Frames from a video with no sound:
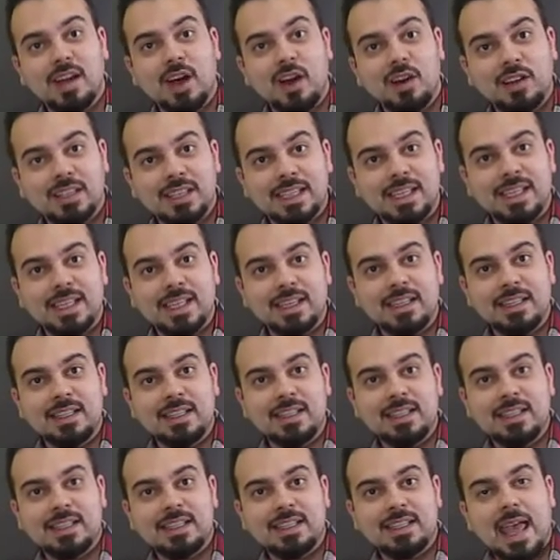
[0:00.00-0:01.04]
article
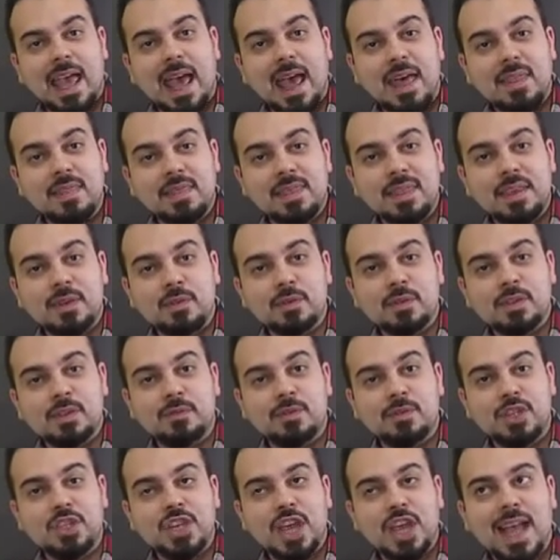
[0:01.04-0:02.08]
and news which